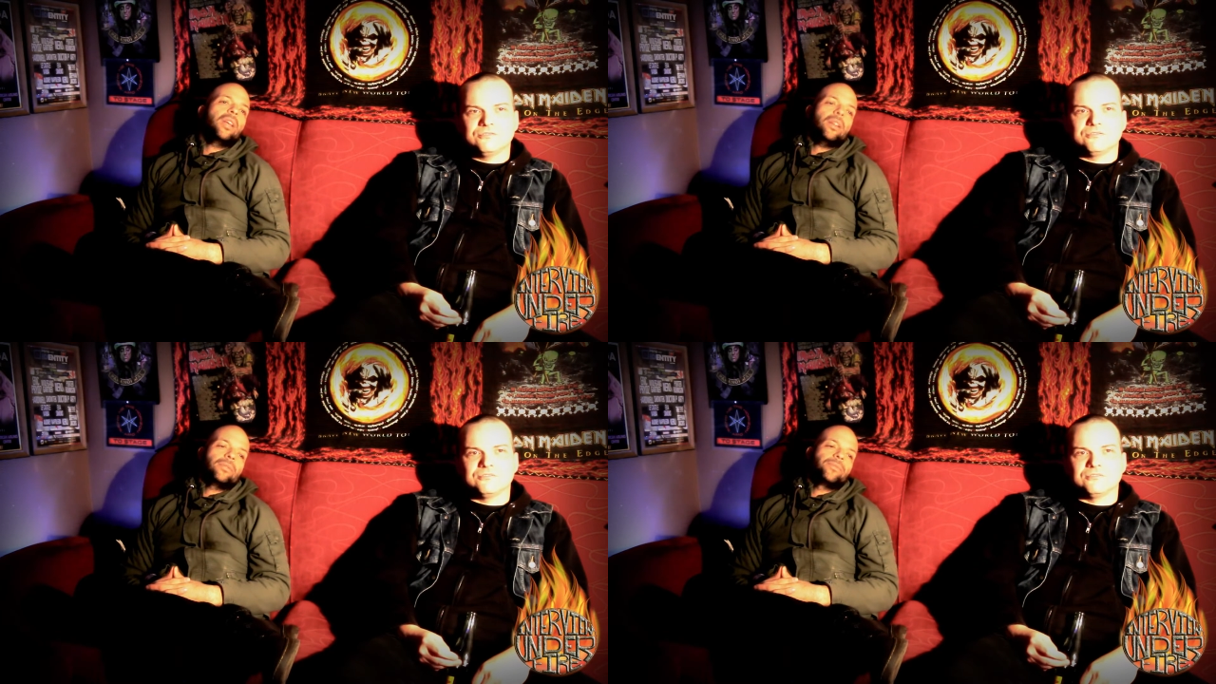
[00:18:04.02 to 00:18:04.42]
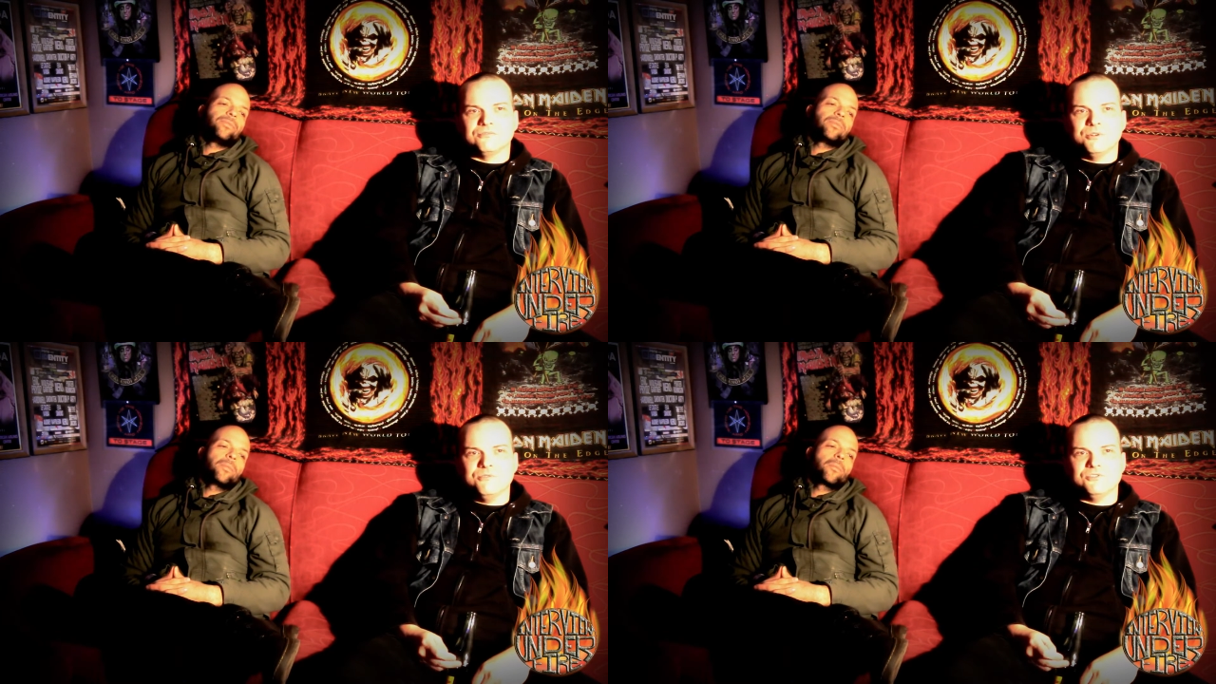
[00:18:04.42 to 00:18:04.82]
Speaker 1: Yeah.
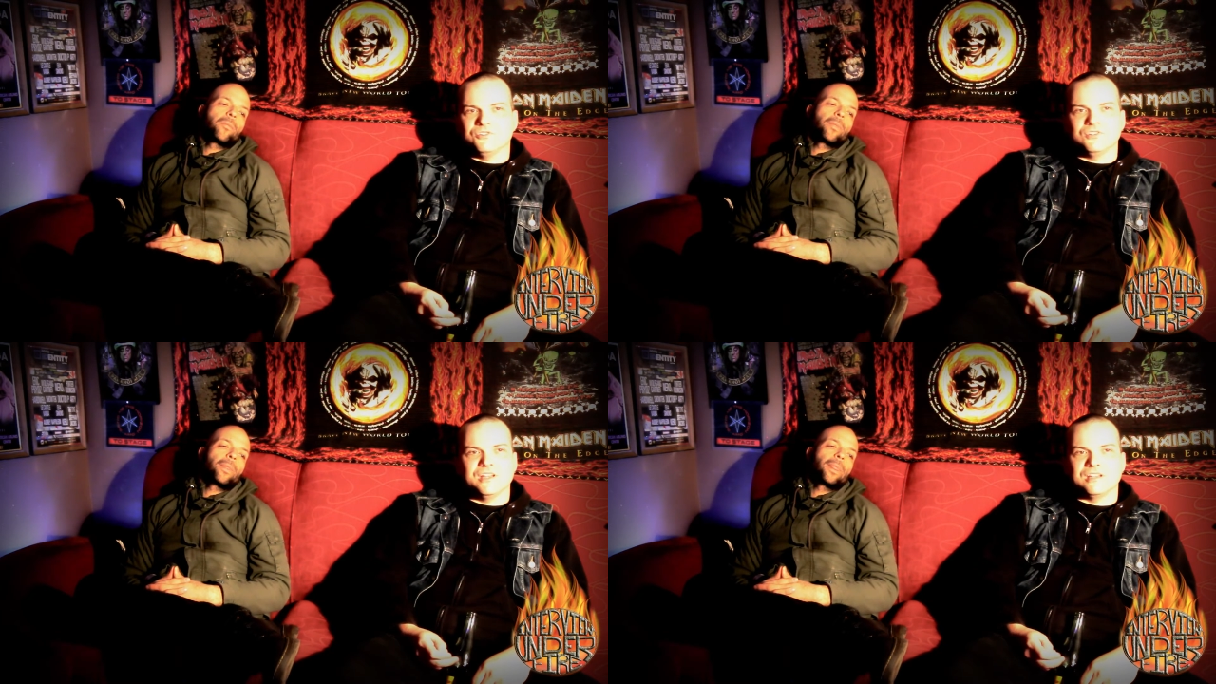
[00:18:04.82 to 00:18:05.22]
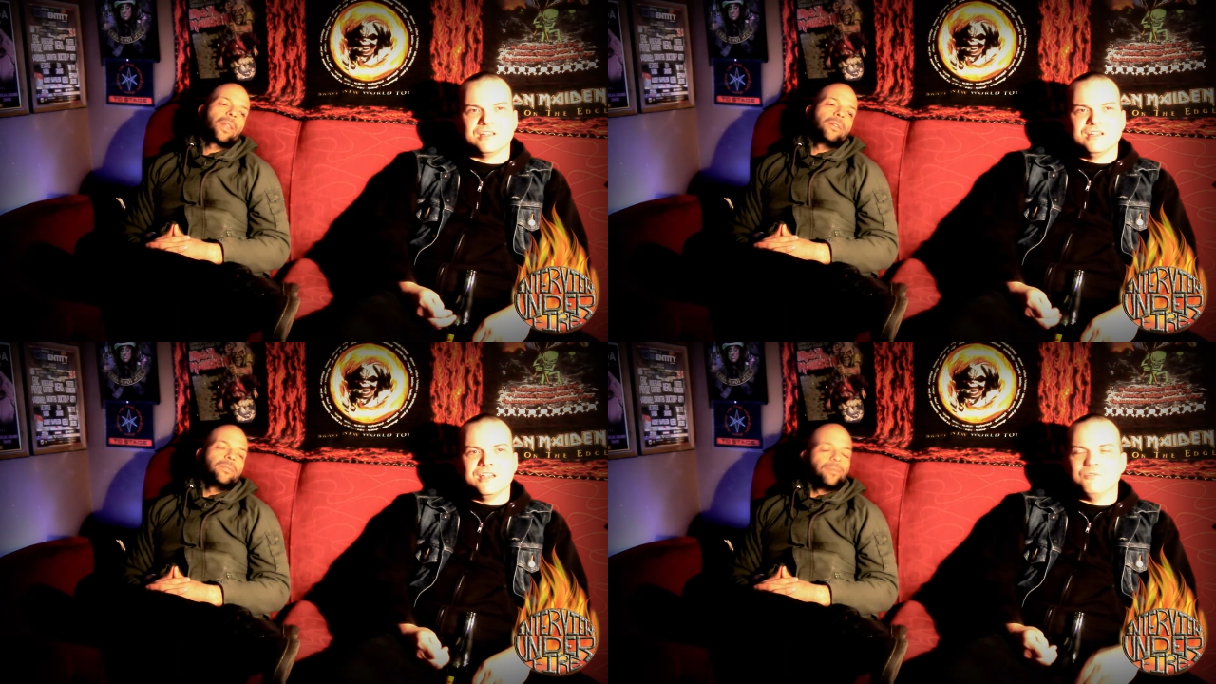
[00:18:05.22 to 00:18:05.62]
We were just like
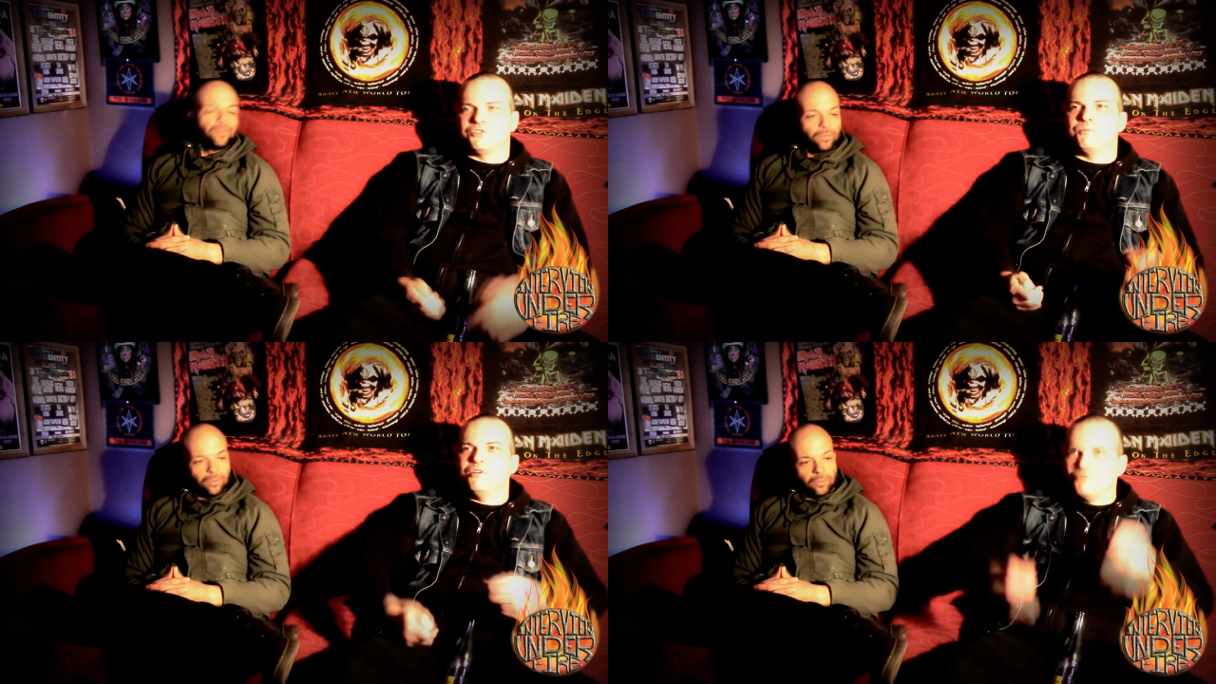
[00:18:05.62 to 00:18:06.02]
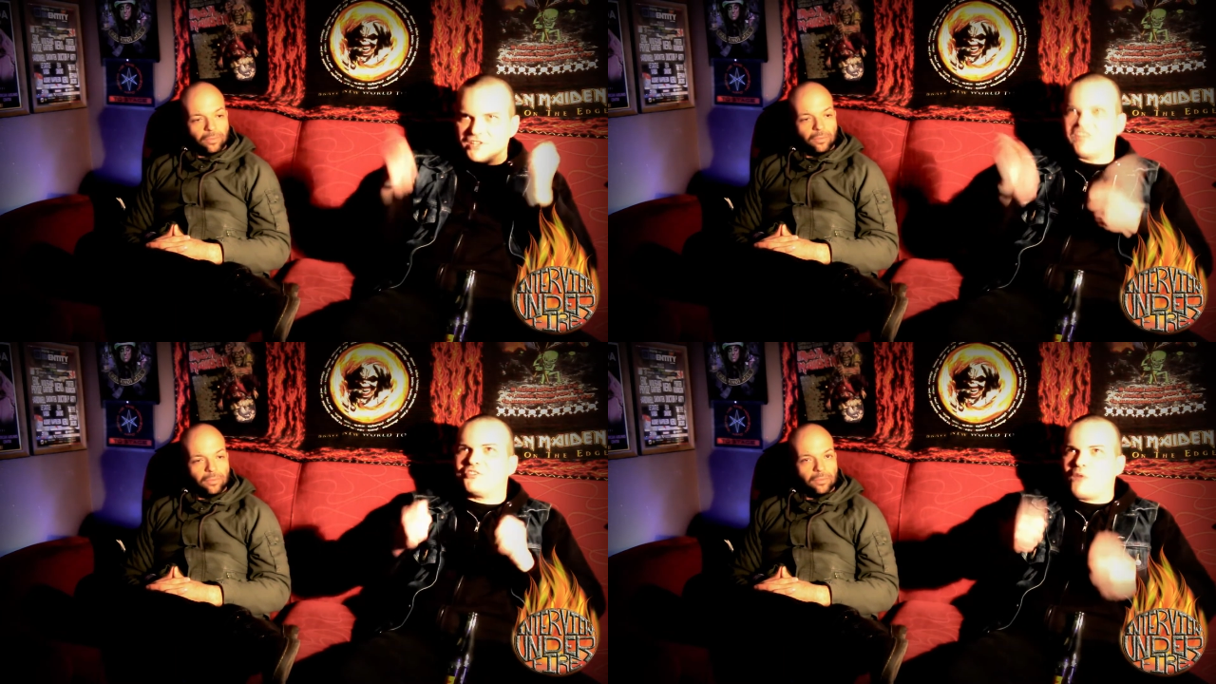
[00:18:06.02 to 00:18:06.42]
it was it
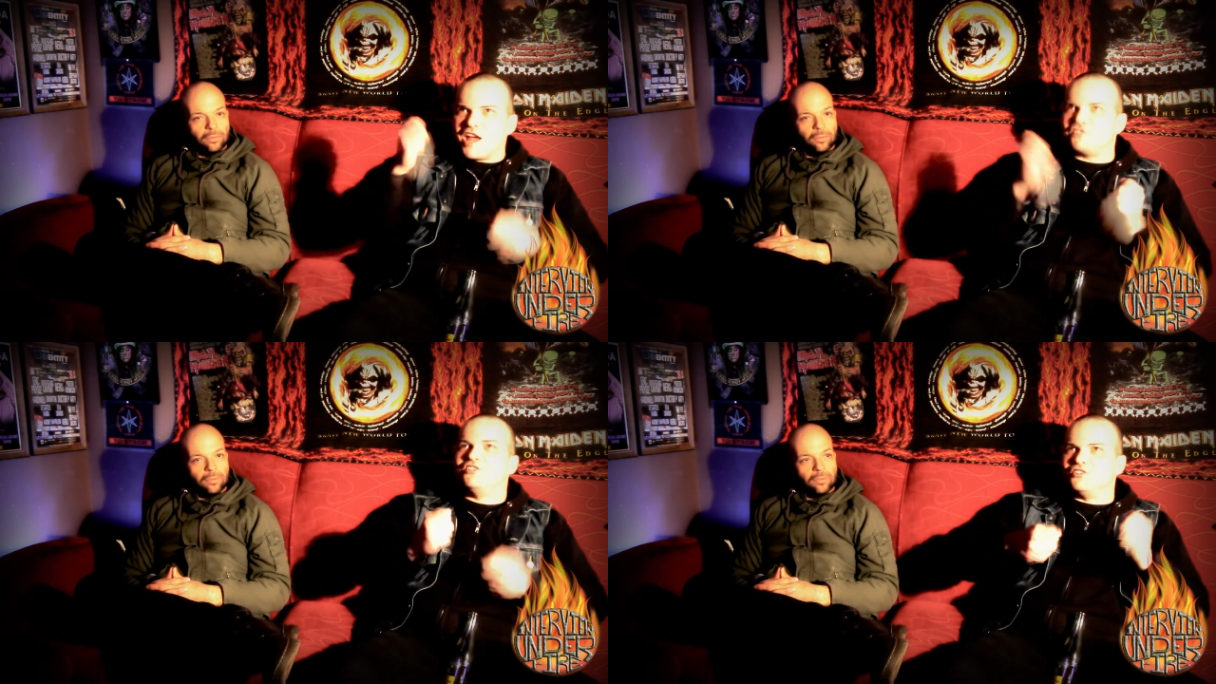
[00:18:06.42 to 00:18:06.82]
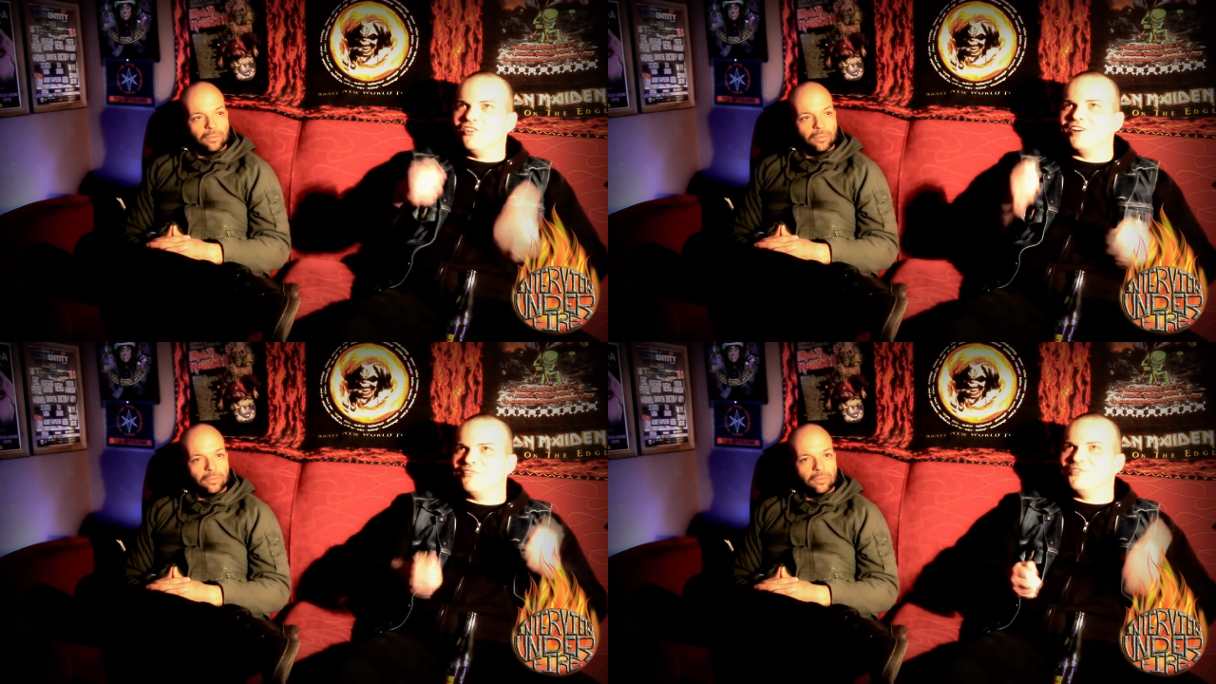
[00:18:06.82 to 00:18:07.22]
was like a thrashy
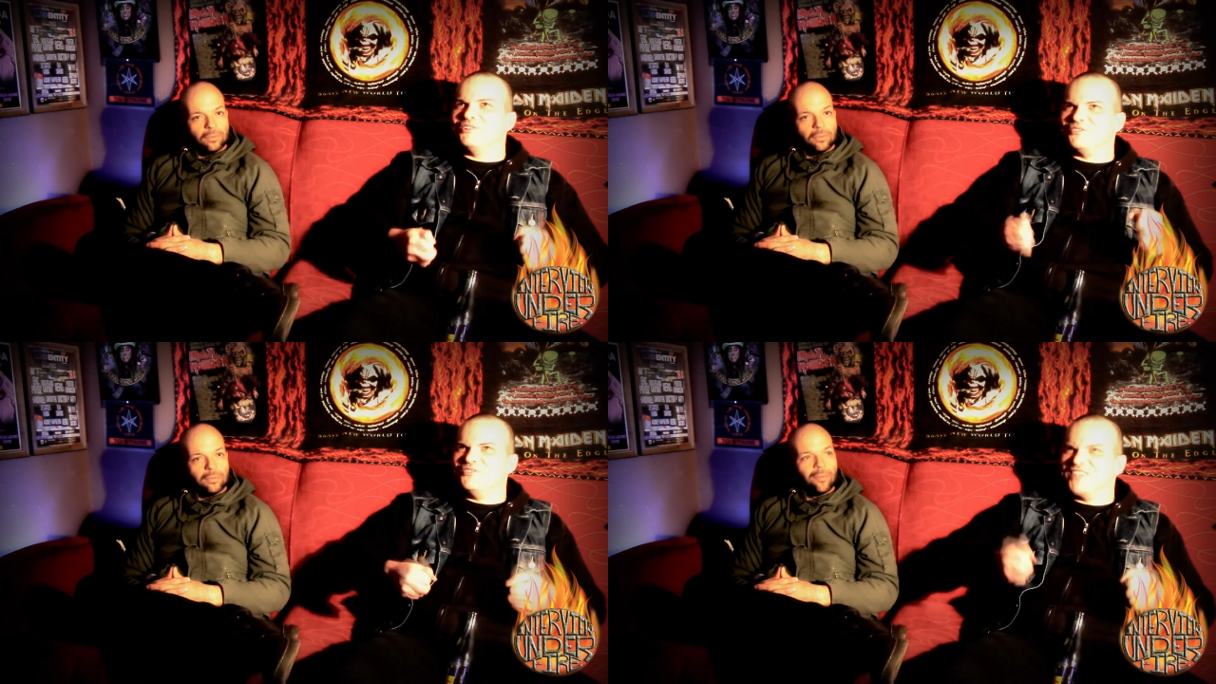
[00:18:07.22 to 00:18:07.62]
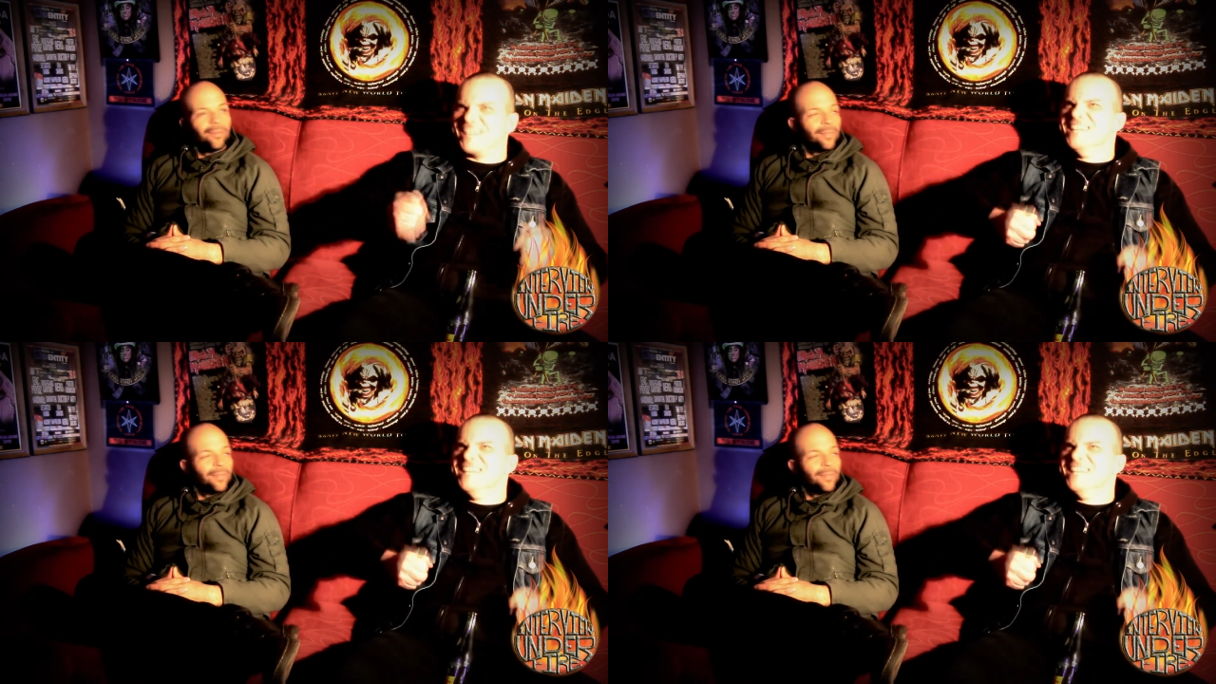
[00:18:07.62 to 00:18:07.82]
song at first. It was like